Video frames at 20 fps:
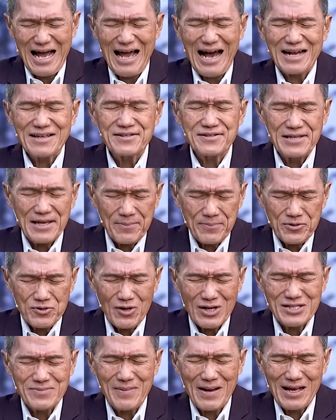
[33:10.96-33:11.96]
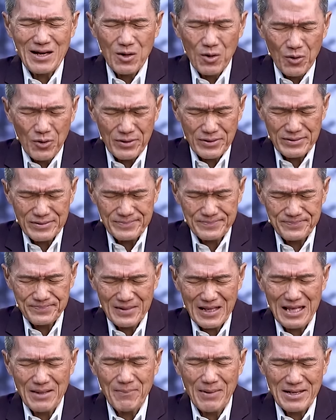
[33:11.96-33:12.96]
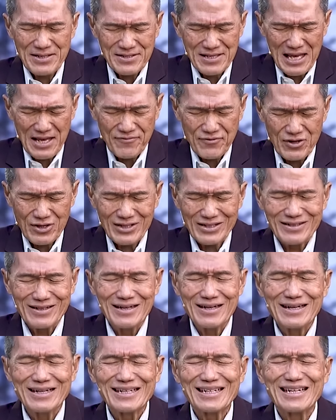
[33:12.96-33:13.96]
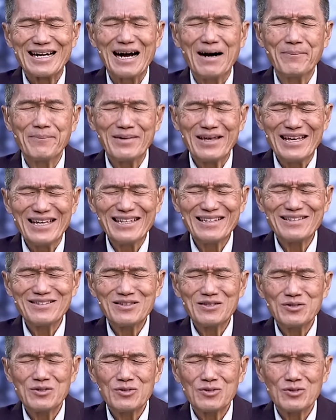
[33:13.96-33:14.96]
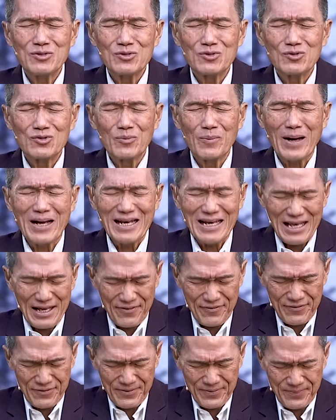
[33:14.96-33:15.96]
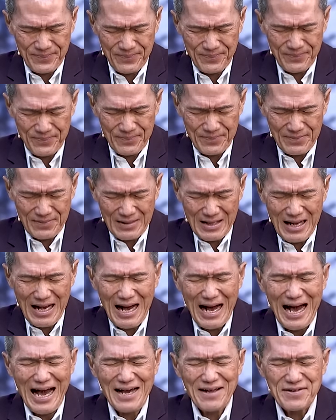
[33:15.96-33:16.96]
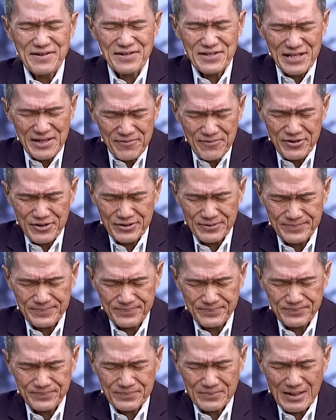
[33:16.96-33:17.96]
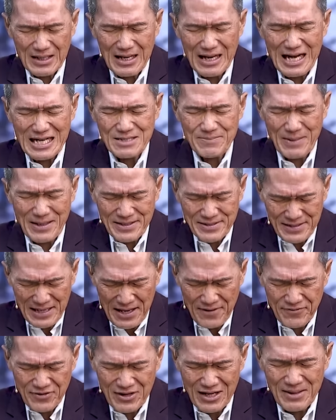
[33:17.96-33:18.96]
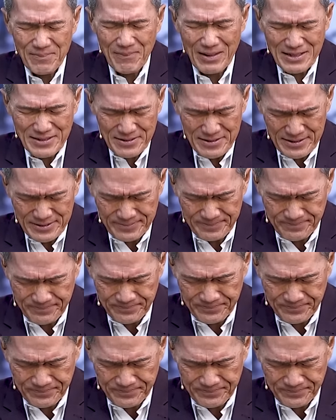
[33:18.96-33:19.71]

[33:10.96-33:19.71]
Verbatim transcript: I accept you as my Lord and my Savior. Come in to my life. I receive you as my Savior and Master.